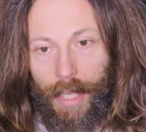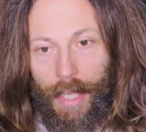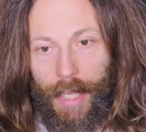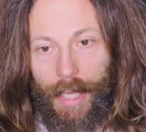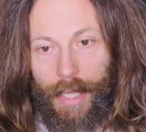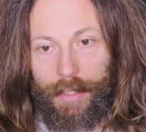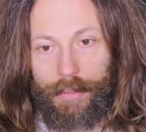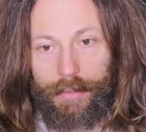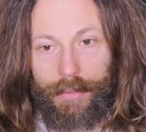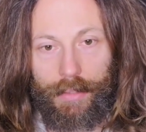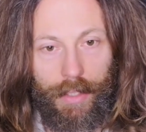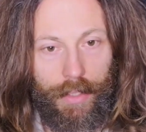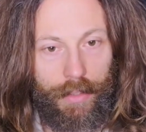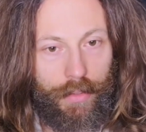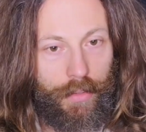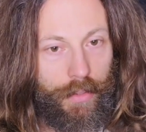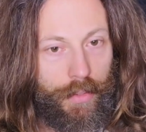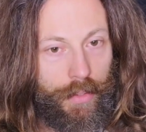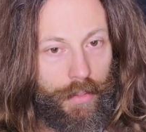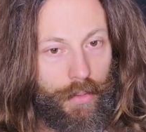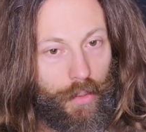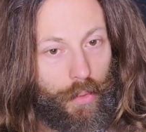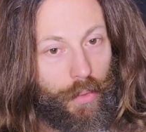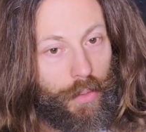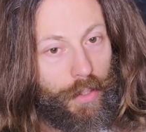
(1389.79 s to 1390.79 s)
and that
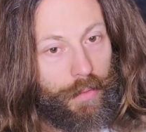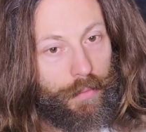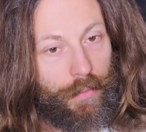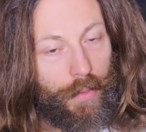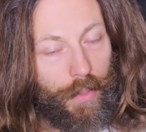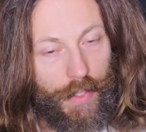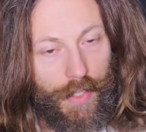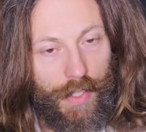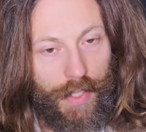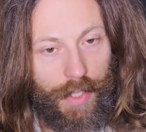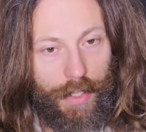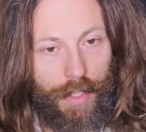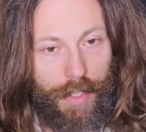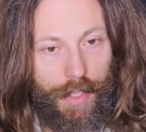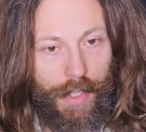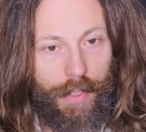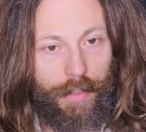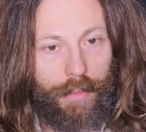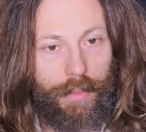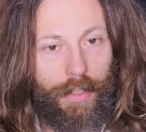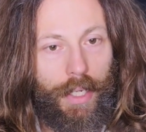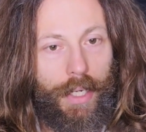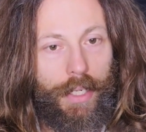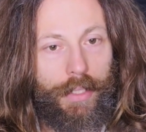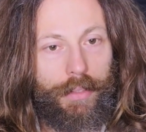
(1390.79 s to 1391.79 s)
the universe in its
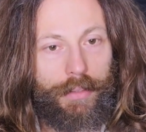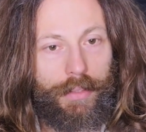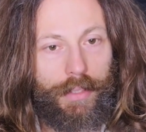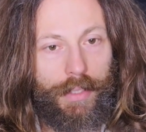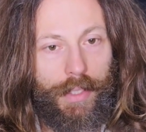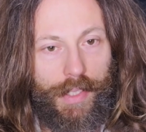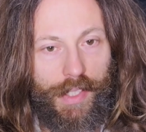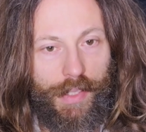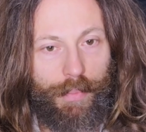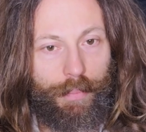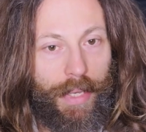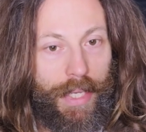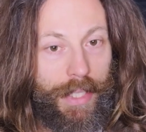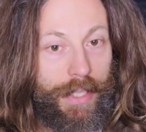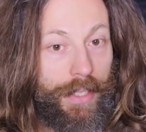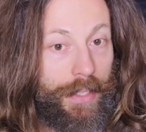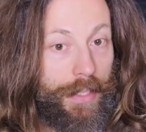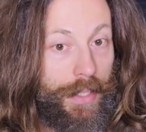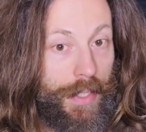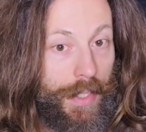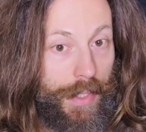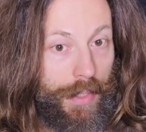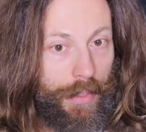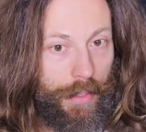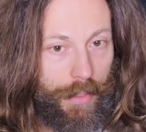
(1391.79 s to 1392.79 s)
entirety is
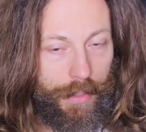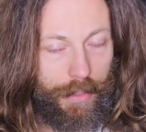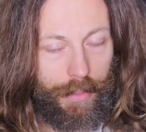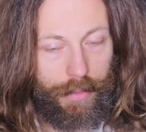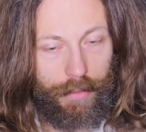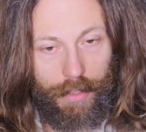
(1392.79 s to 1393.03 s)
mechanistic,